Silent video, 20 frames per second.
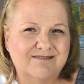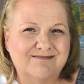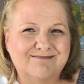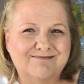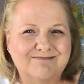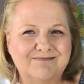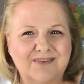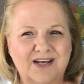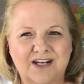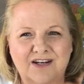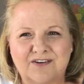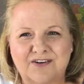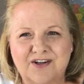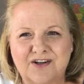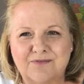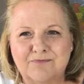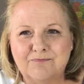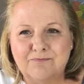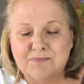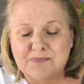I don't
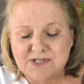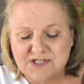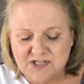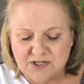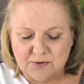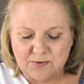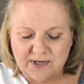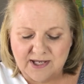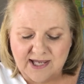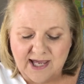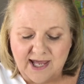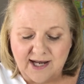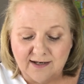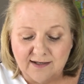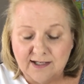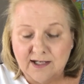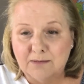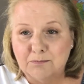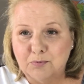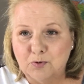know. So he had a
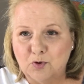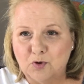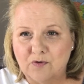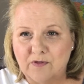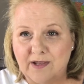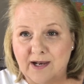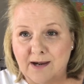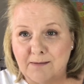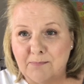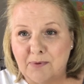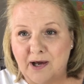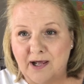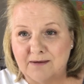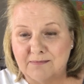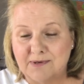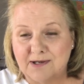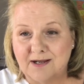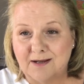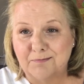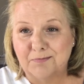little pool that I bought
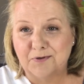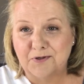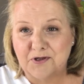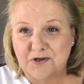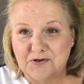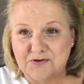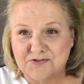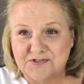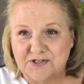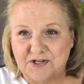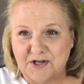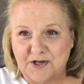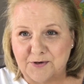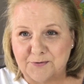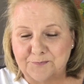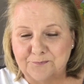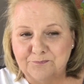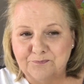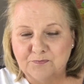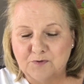him a couple of years
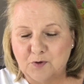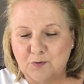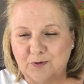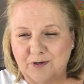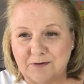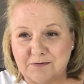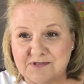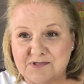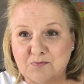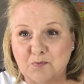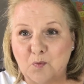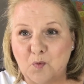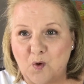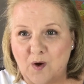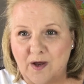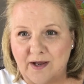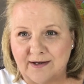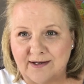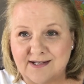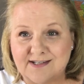ago when he was
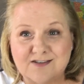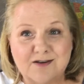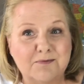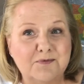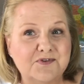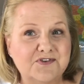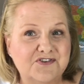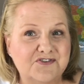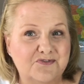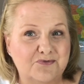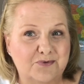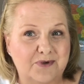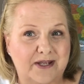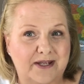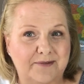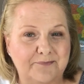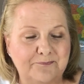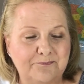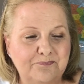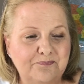1. He's almost
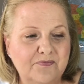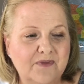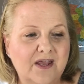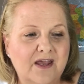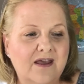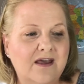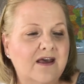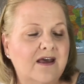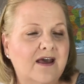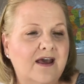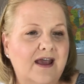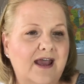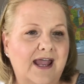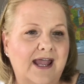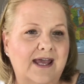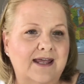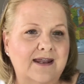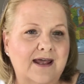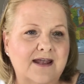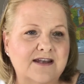3.
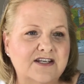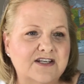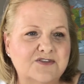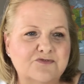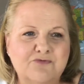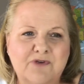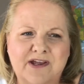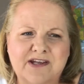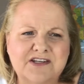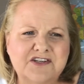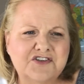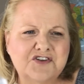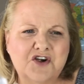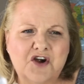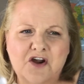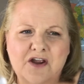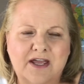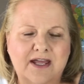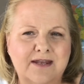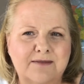And I just ran to
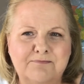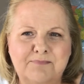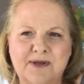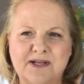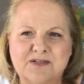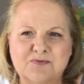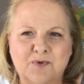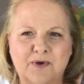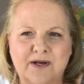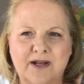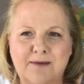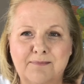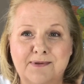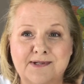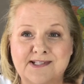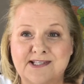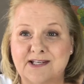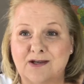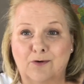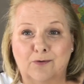Target and picked one up.
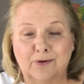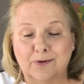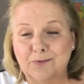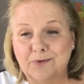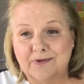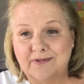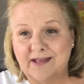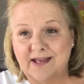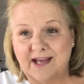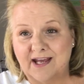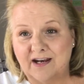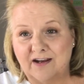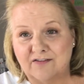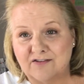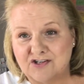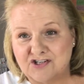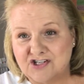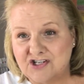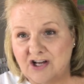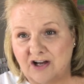It's the only one they had on
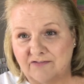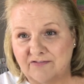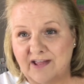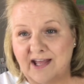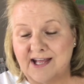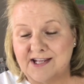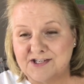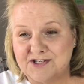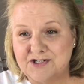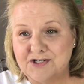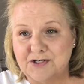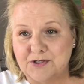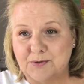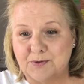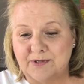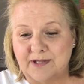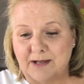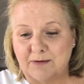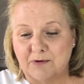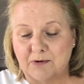the shelf. They had 2,
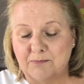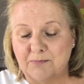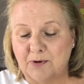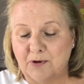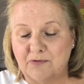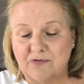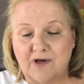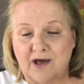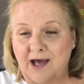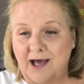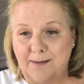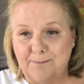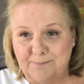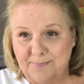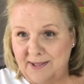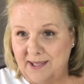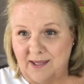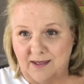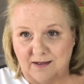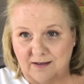and they were both hot
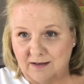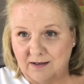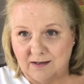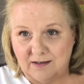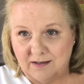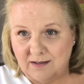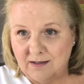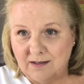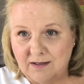pink,